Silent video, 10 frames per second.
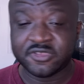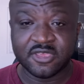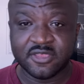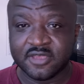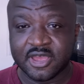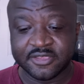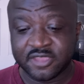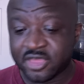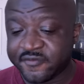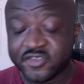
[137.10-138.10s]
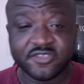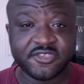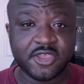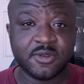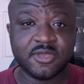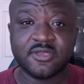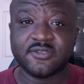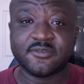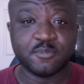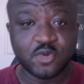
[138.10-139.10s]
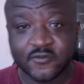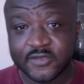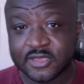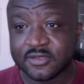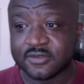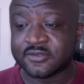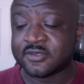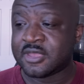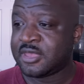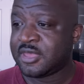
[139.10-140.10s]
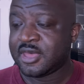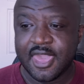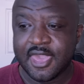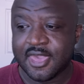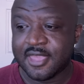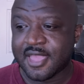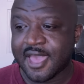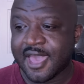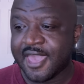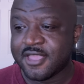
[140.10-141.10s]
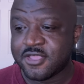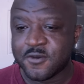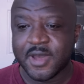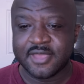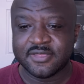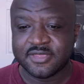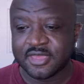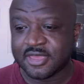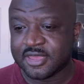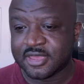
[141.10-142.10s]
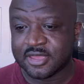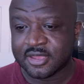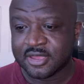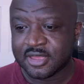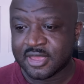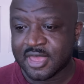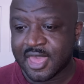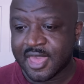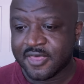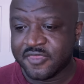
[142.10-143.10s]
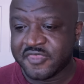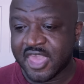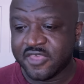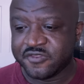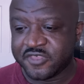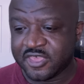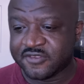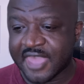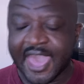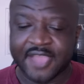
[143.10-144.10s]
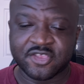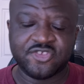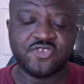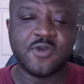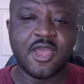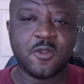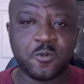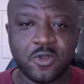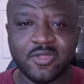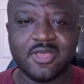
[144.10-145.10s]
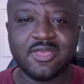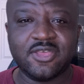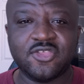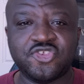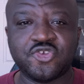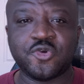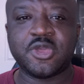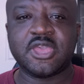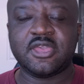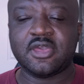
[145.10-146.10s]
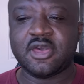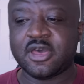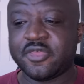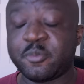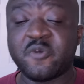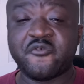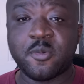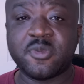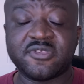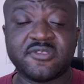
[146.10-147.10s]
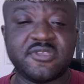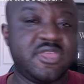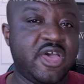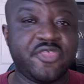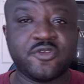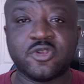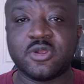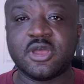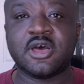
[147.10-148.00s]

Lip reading: in television series, movies, and I had no idea that these actors who I really enjoyed their performances in other